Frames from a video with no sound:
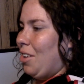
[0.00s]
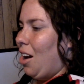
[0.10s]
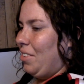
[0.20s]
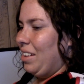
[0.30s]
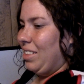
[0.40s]

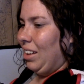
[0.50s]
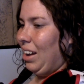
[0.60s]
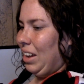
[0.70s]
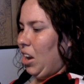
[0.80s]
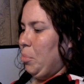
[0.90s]
Obviously,
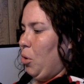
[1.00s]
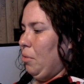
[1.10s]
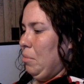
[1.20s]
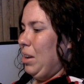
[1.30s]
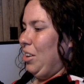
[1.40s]
I care
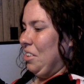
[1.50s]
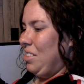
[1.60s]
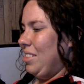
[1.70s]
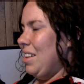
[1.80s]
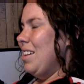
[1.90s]
more for my
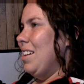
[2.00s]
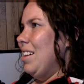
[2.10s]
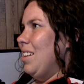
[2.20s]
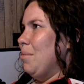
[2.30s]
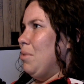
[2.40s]
dogs.
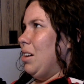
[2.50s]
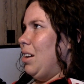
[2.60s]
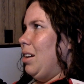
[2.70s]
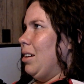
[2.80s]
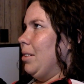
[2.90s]
But,